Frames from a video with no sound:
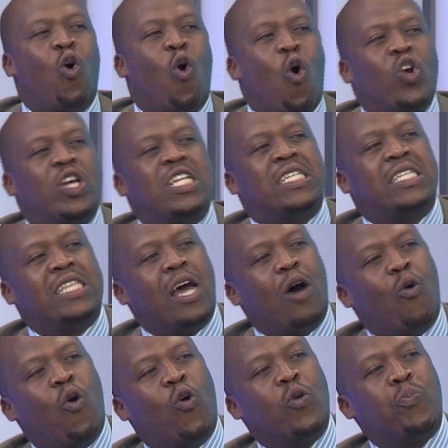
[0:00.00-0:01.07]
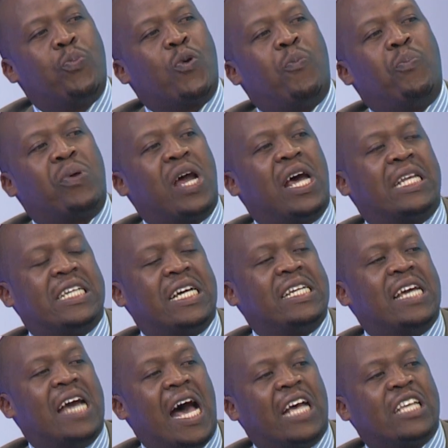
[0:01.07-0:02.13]
audit their own
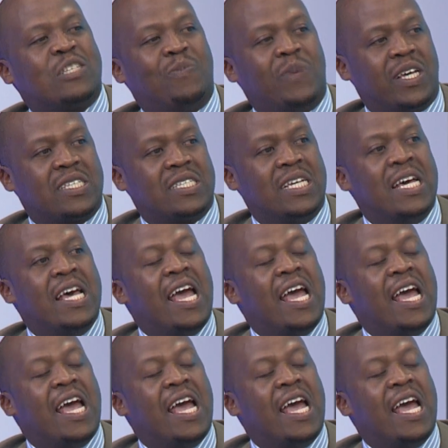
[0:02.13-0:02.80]
proprietary aspects.